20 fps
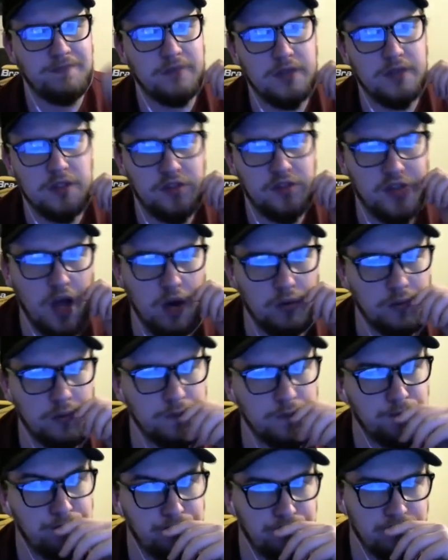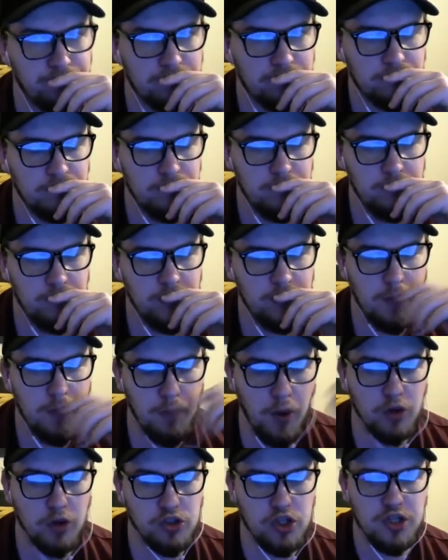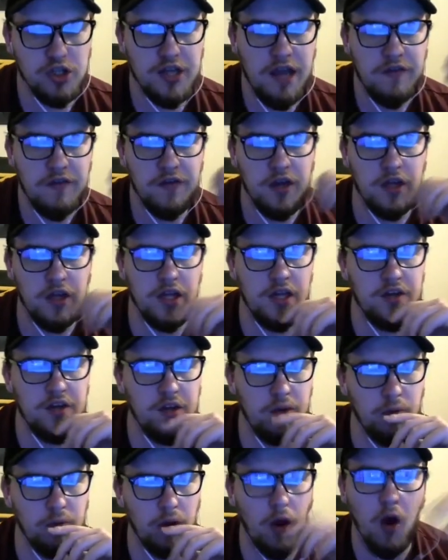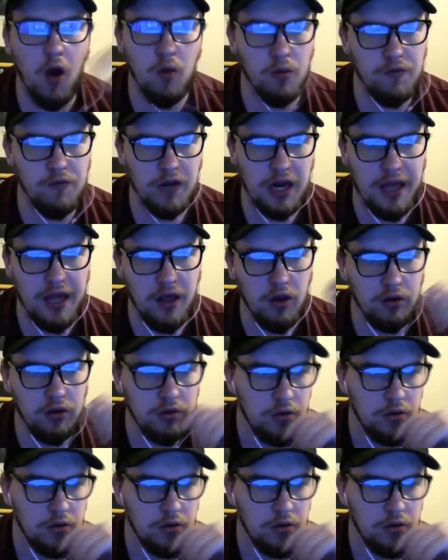So Poch can definitely do a lot with a little.